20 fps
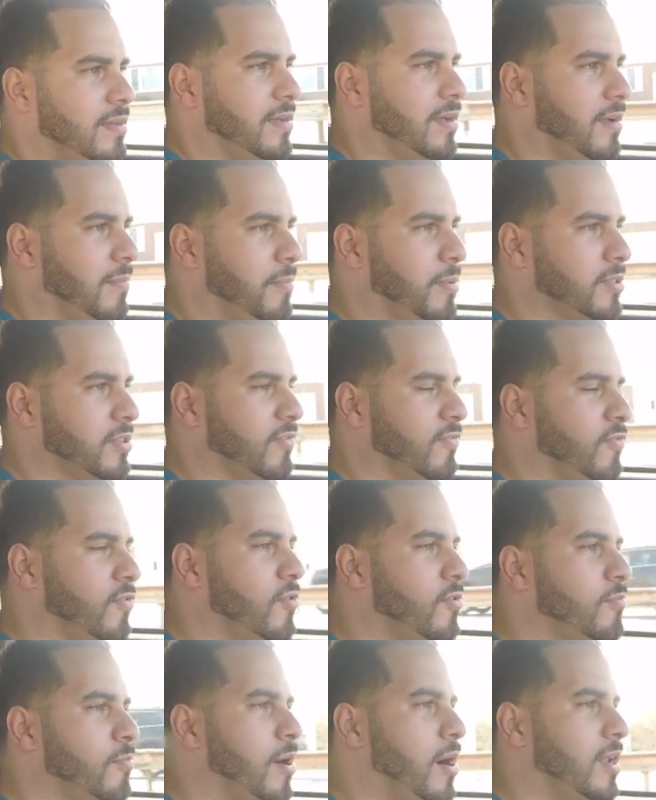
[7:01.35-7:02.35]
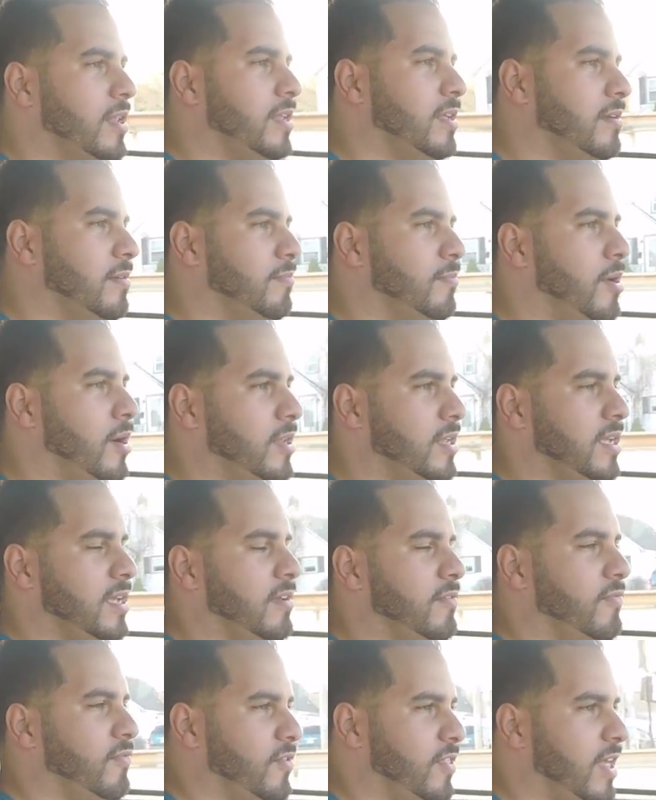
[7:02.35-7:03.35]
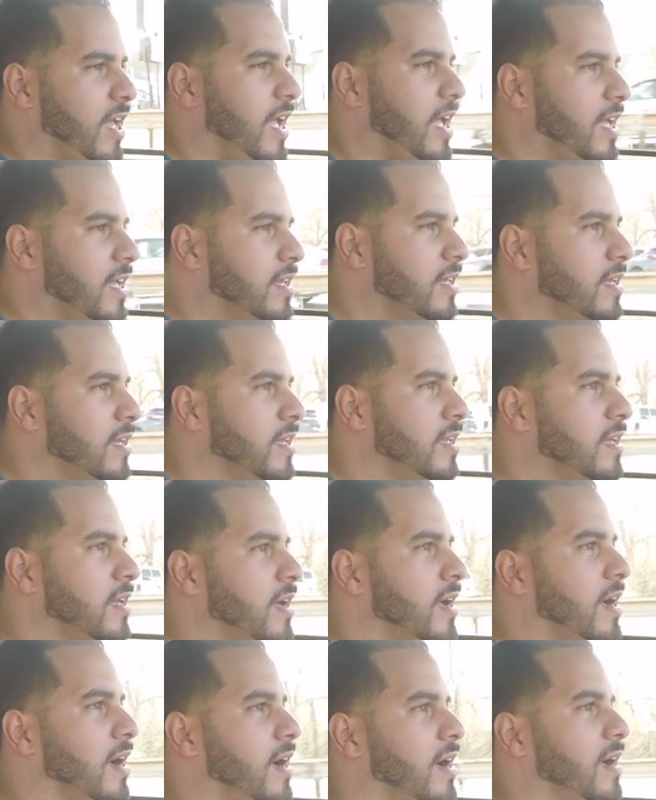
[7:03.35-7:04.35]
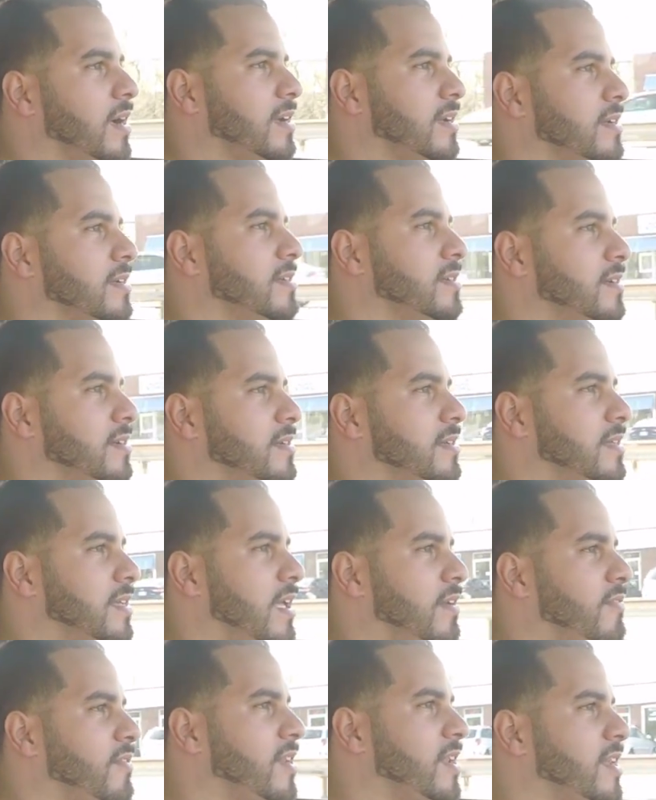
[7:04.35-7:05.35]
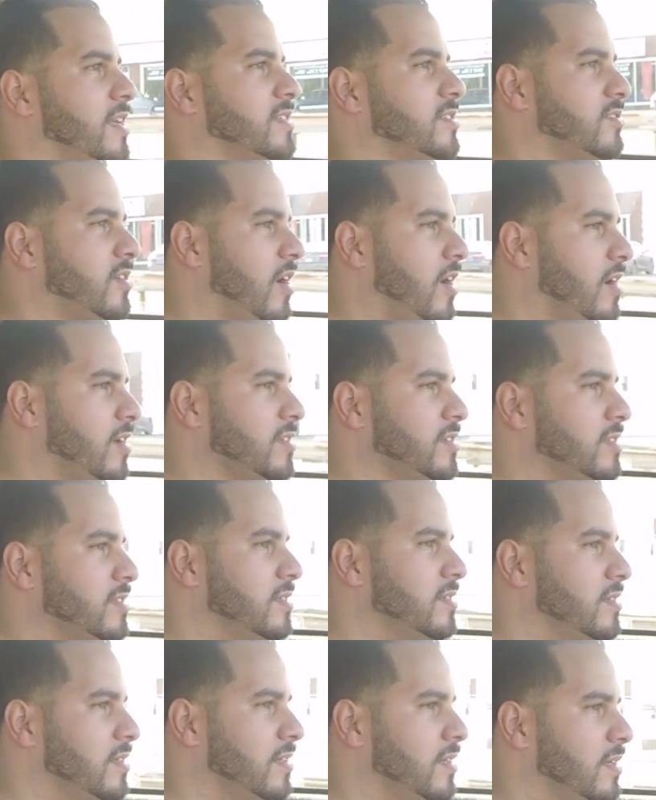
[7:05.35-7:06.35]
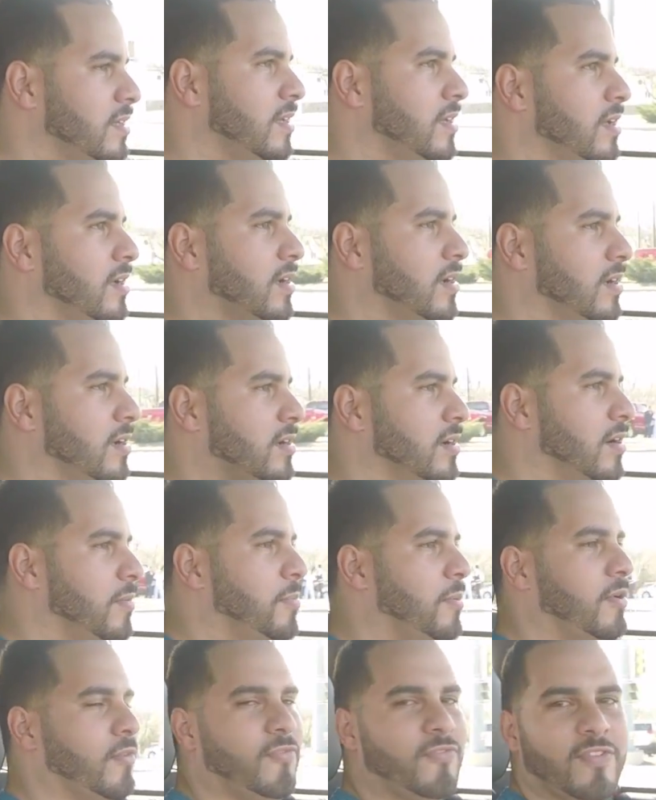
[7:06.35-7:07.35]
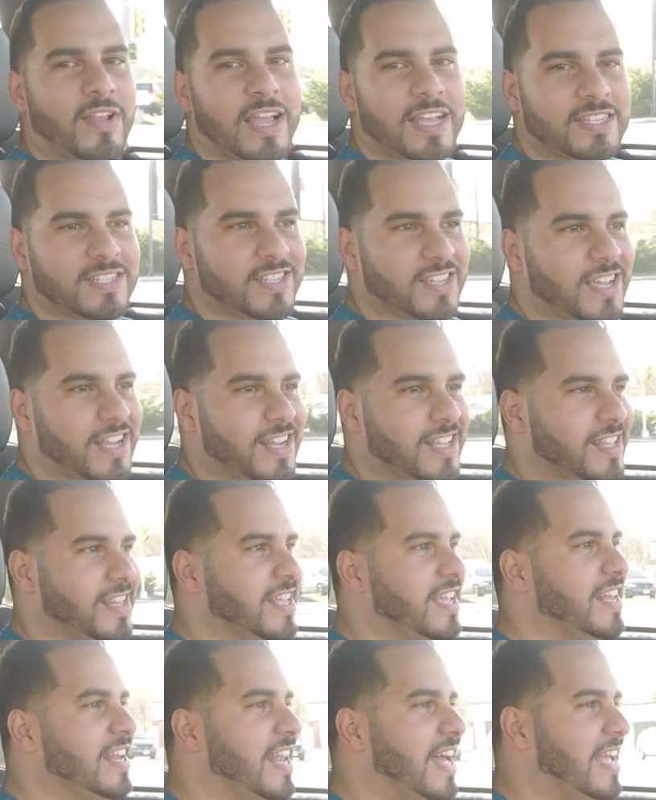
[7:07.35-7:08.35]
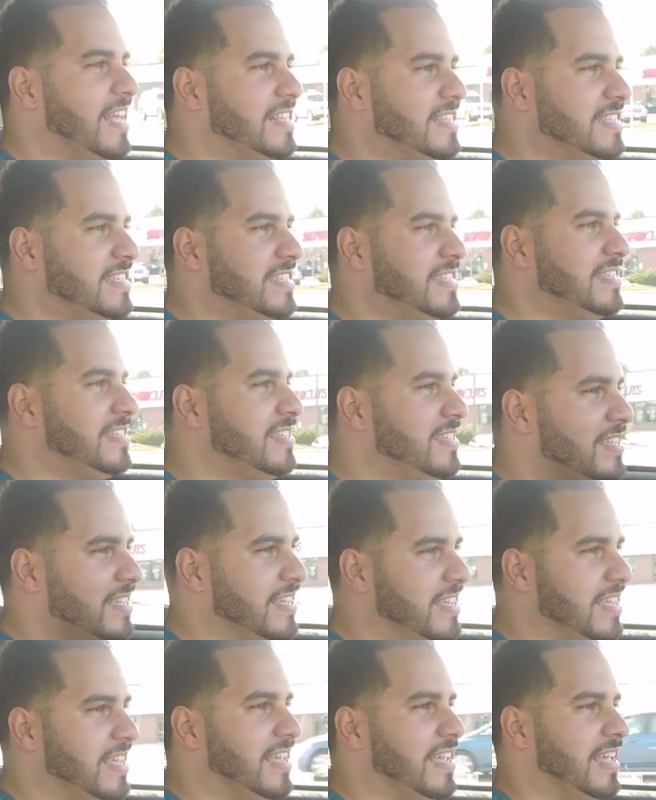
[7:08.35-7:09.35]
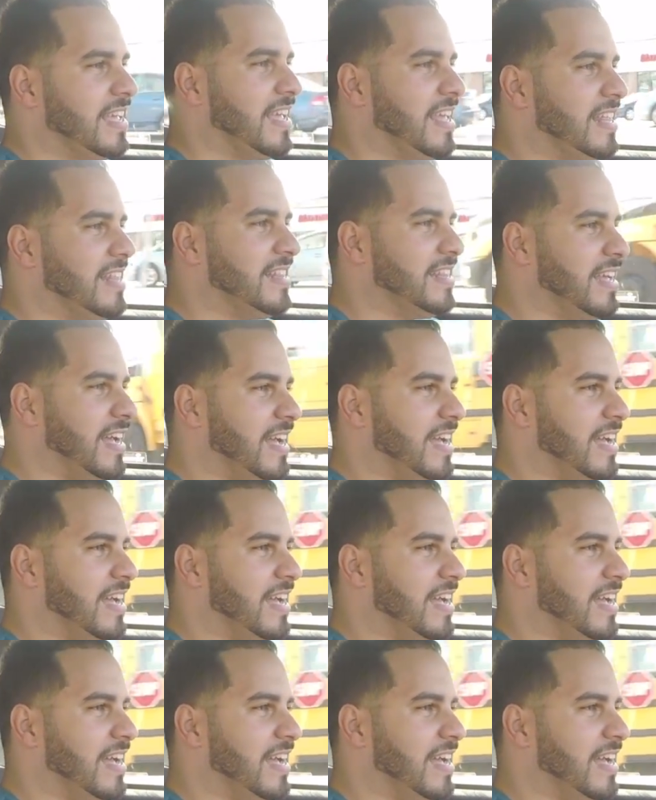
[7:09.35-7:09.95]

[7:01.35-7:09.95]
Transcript: I bought the full body kit for that. Gave it an exhaust, a couple of flashy LED lights, and